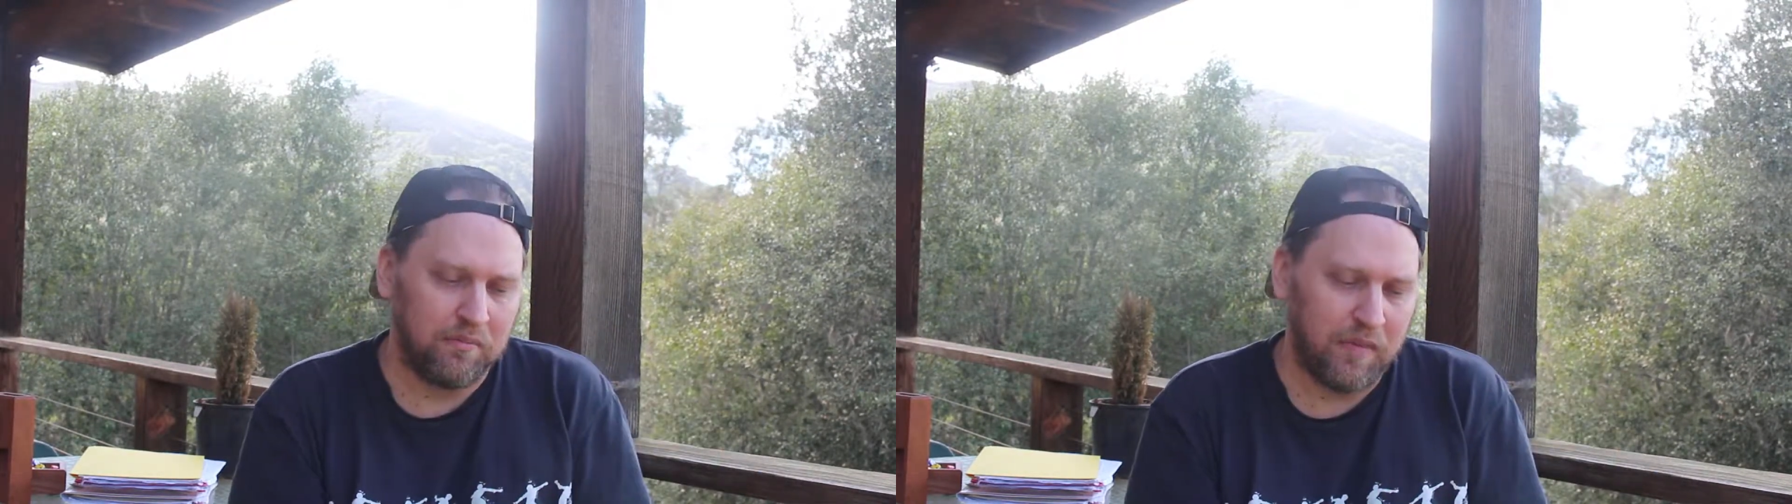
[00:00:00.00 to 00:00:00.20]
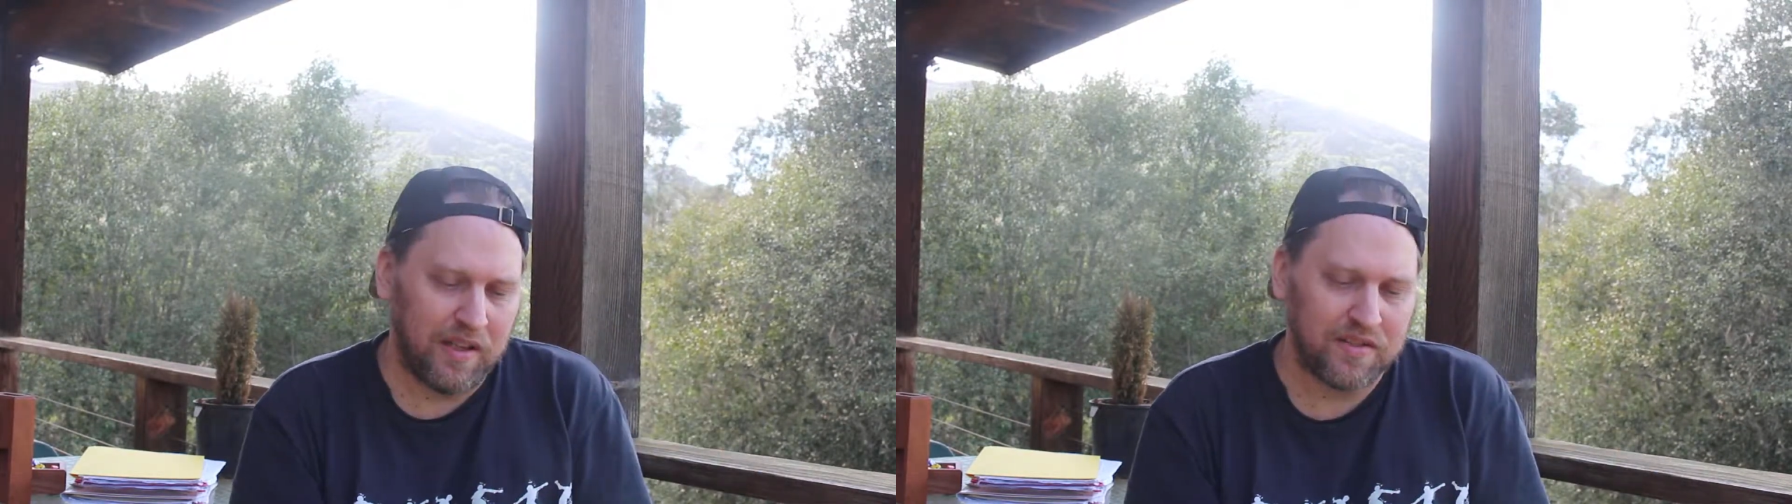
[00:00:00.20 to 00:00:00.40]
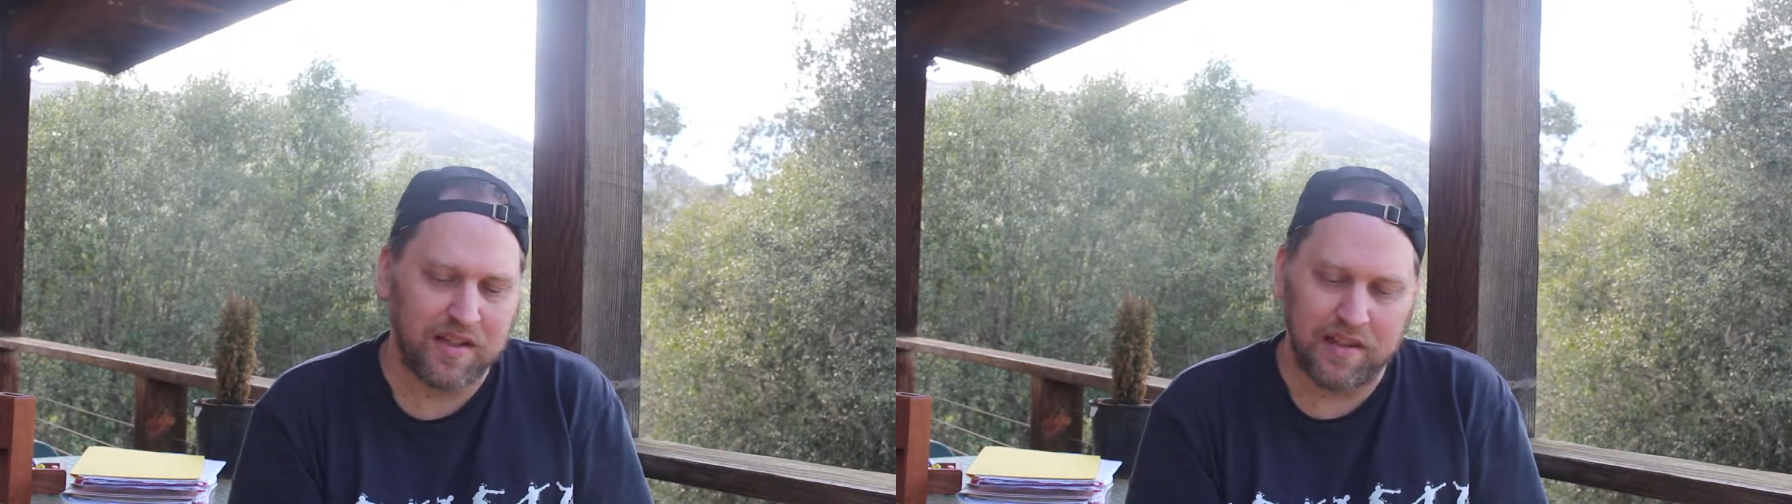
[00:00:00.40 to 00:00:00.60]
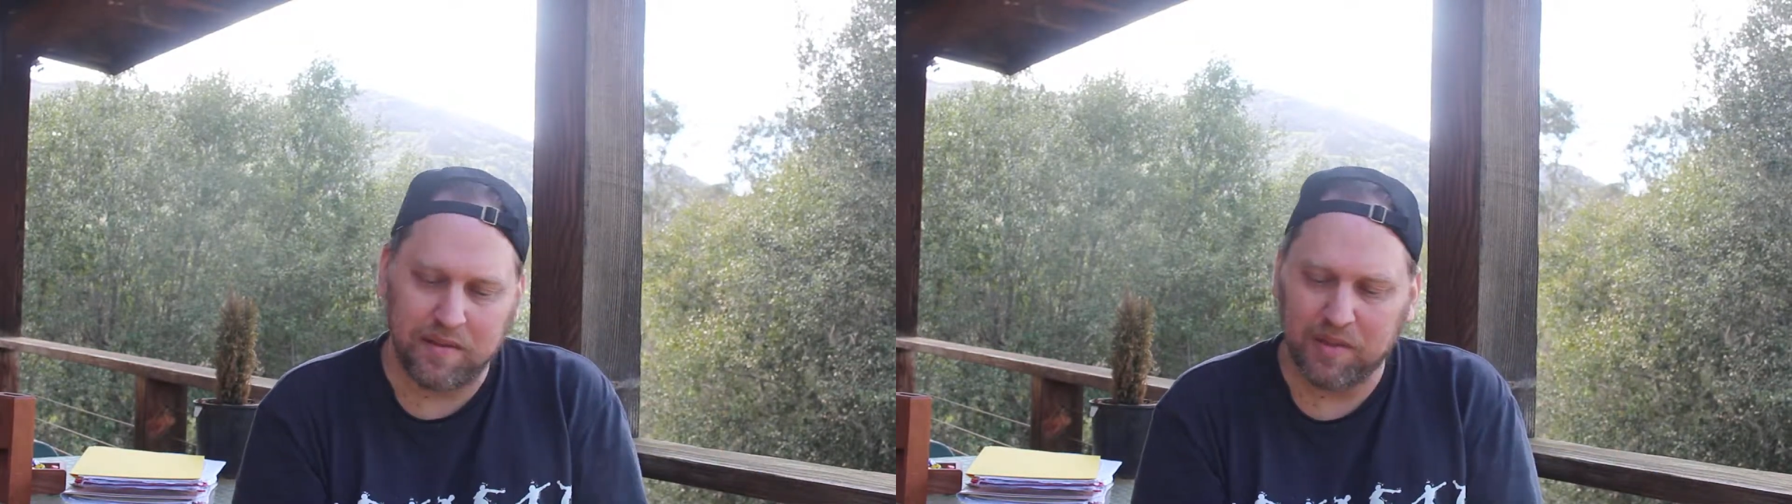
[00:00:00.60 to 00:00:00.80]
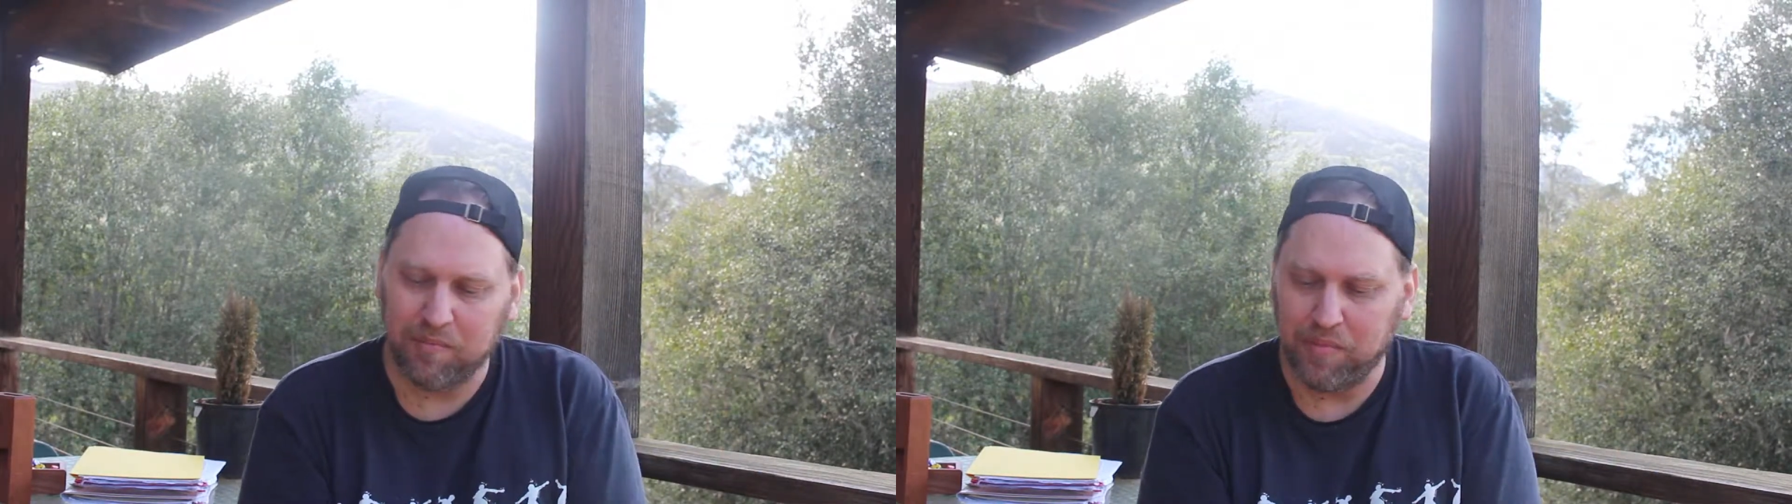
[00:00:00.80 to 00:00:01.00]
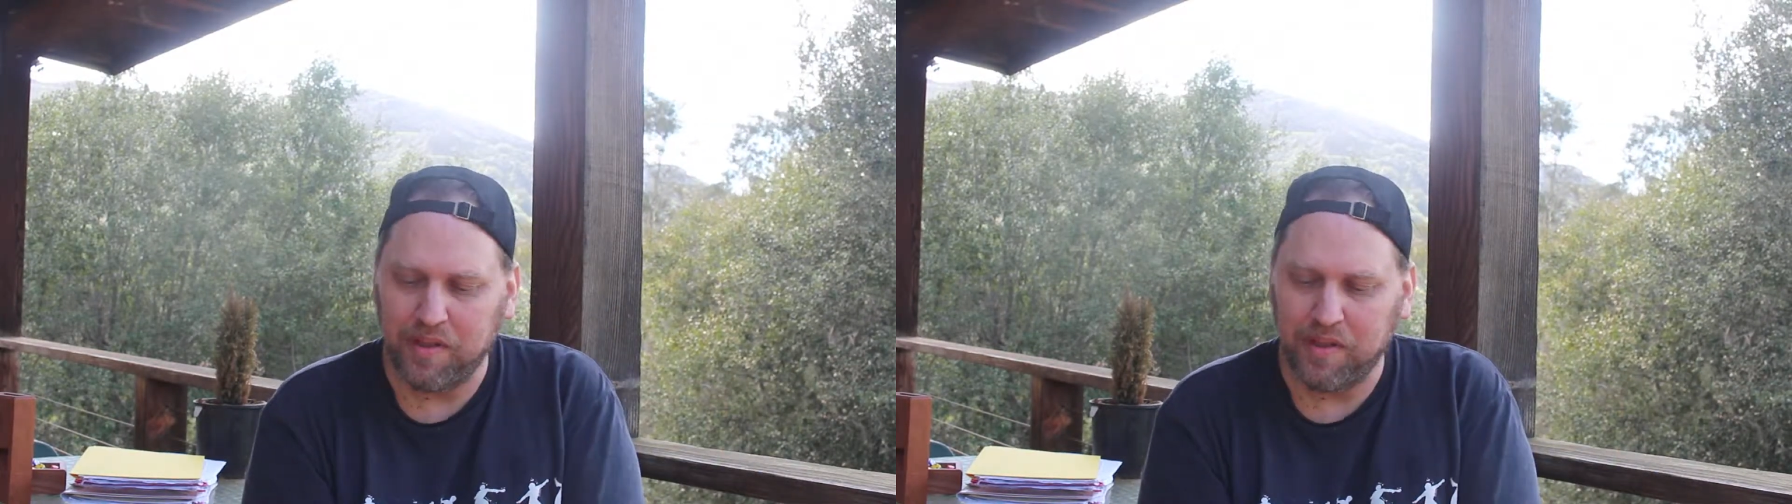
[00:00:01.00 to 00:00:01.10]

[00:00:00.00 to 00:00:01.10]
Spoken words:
Inside them can be